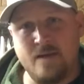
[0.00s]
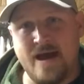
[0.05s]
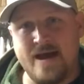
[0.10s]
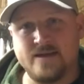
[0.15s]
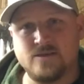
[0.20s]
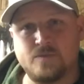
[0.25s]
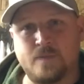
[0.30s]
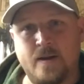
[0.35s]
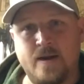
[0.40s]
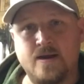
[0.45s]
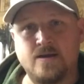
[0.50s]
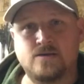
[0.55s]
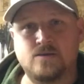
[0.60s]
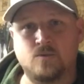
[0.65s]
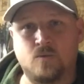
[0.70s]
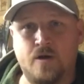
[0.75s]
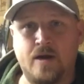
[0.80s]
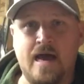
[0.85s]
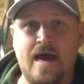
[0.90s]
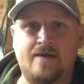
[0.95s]
my experience
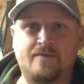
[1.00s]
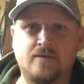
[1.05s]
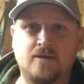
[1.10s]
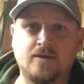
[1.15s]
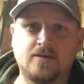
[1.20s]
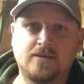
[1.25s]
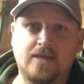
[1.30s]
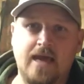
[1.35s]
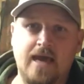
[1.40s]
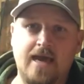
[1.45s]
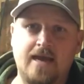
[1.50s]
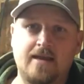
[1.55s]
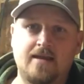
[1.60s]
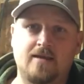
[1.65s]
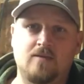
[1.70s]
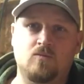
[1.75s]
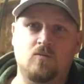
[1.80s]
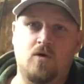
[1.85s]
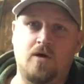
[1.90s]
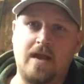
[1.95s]
and what I've looked at
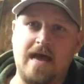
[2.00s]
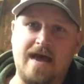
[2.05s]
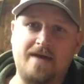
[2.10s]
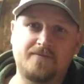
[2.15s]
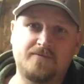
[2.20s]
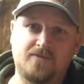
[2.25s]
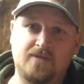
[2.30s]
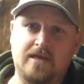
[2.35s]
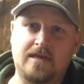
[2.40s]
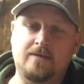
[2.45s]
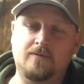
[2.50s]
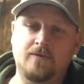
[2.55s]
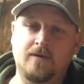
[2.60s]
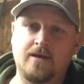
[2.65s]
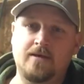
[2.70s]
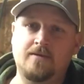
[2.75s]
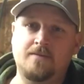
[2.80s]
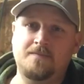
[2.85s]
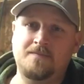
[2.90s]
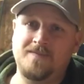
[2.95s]
it and what I've seen
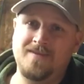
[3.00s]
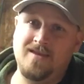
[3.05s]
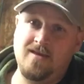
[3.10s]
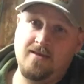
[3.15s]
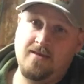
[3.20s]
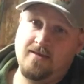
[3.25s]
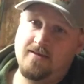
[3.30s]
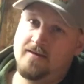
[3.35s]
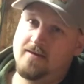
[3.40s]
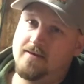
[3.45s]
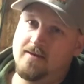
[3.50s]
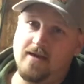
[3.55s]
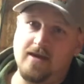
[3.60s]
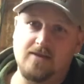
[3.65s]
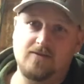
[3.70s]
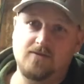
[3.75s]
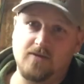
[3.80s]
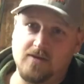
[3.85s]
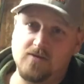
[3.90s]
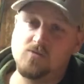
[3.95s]
with them,
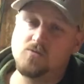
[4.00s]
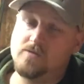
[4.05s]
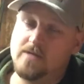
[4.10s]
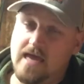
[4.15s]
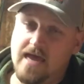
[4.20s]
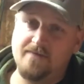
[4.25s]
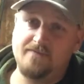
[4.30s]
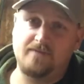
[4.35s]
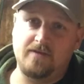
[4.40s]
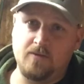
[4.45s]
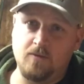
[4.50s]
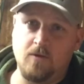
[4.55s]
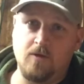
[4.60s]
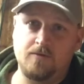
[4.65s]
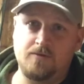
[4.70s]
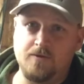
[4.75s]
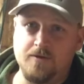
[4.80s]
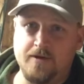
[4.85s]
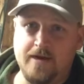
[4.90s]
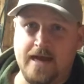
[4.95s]
it's definitely
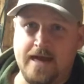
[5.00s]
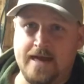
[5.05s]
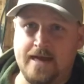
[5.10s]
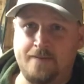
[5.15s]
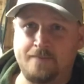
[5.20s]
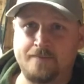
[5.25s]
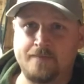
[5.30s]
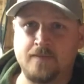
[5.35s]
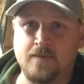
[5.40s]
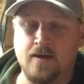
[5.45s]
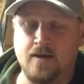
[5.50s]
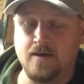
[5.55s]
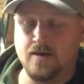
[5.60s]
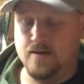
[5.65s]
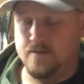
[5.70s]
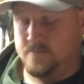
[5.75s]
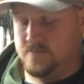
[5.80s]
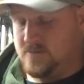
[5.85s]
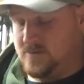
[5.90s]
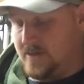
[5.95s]
worth your time.
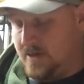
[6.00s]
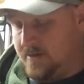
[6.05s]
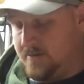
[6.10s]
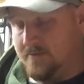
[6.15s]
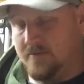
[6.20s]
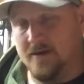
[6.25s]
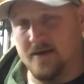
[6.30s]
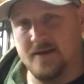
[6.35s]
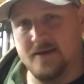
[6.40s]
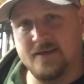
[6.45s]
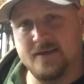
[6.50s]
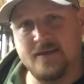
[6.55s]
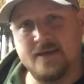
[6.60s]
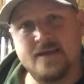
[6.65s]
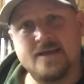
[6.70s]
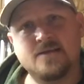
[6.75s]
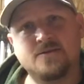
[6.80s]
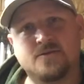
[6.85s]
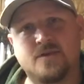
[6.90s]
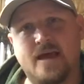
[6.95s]
So
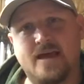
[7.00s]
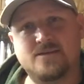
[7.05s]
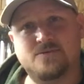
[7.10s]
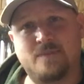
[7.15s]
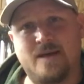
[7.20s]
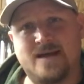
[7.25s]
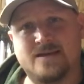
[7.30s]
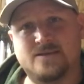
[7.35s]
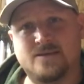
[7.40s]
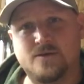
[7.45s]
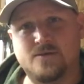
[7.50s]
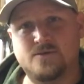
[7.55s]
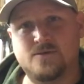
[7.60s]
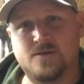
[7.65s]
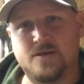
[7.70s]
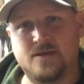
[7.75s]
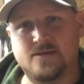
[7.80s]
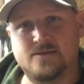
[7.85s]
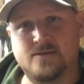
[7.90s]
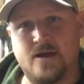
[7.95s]
that's my 2
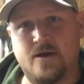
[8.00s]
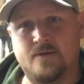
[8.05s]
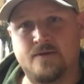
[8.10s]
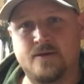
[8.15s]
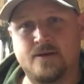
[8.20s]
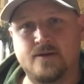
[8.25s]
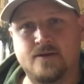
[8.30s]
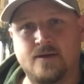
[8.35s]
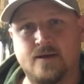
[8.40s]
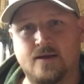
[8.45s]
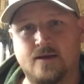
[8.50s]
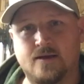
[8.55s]
cents on it.